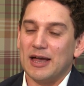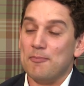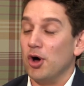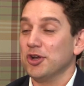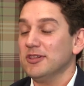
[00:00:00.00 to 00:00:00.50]

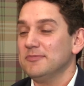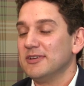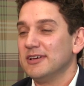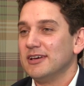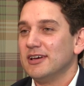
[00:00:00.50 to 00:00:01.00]
model,
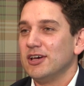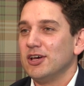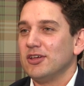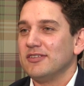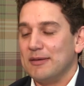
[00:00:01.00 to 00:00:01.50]

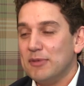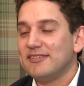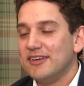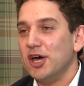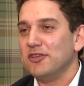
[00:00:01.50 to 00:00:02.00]
they
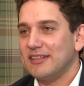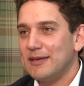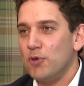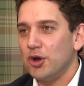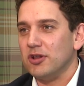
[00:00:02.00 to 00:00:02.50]
must know that
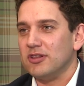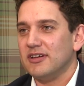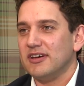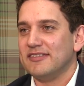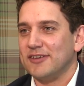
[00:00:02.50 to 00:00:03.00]
the model
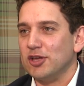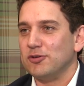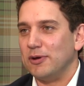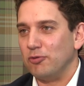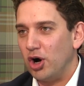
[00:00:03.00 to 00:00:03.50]
is going
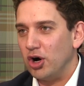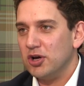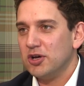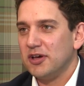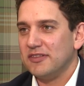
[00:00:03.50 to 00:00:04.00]
to be wrong.
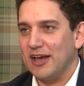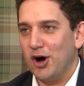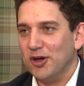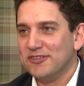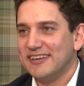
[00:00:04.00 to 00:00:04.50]
Their
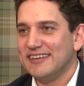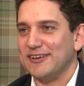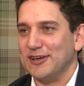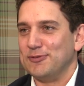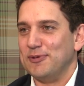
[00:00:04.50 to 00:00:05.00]
answer is
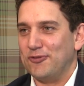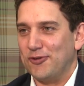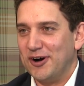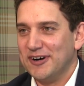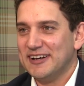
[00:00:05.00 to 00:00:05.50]
going to be
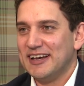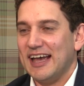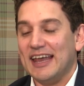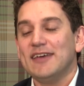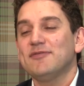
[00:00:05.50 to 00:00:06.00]
wrong.
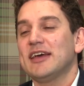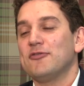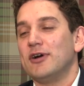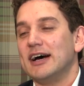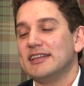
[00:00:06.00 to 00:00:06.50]
And if
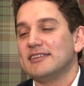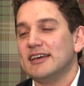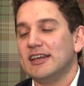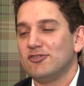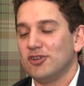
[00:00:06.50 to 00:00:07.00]
they're right,
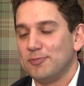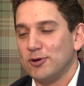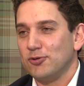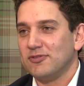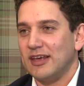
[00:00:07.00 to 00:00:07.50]
it is just
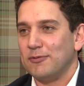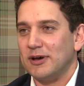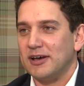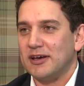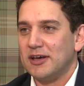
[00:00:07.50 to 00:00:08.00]
because they
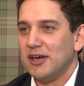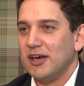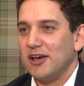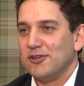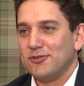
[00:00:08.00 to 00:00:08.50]
were
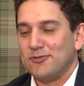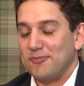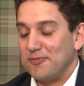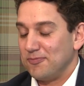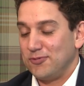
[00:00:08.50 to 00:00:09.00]

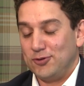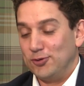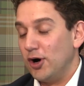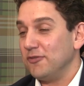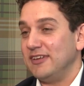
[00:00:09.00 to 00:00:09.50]

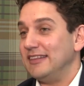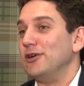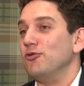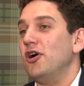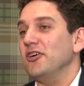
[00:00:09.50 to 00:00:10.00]
two
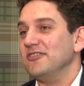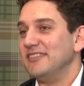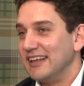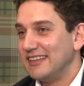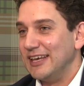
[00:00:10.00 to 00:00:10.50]
offsetting wrongs
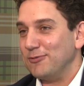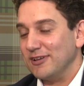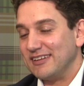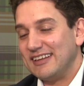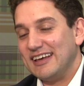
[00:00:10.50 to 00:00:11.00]
that
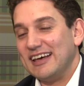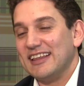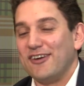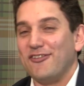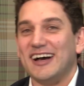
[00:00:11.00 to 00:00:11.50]
equaled
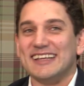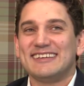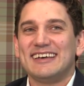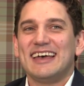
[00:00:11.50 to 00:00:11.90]
the right.